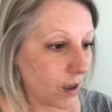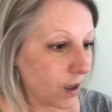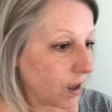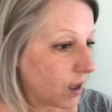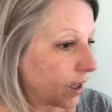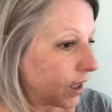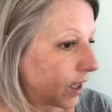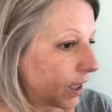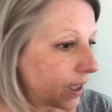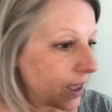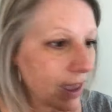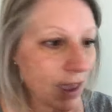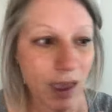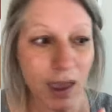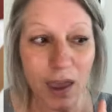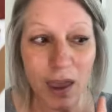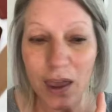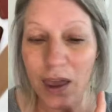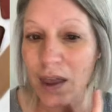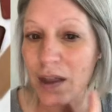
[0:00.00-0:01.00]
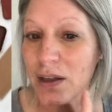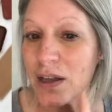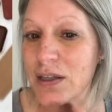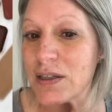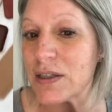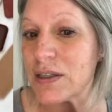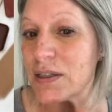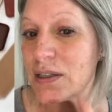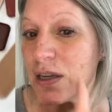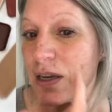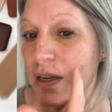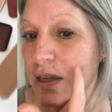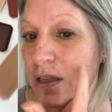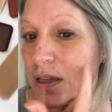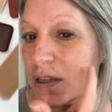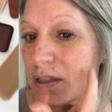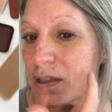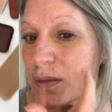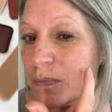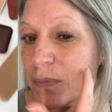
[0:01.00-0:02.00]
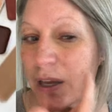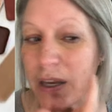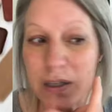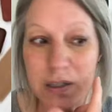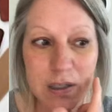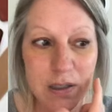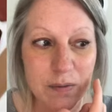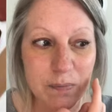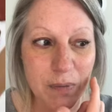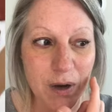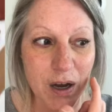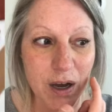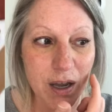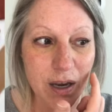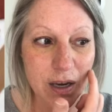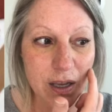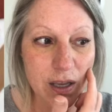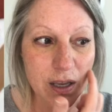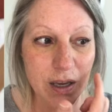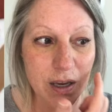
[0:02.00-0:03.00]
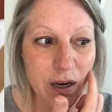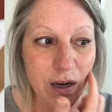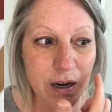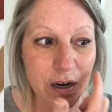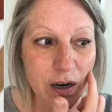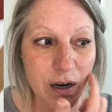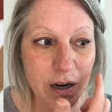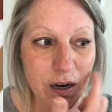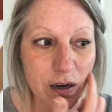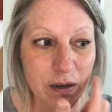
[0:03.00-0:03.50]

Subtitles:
And let's see, this big spot here,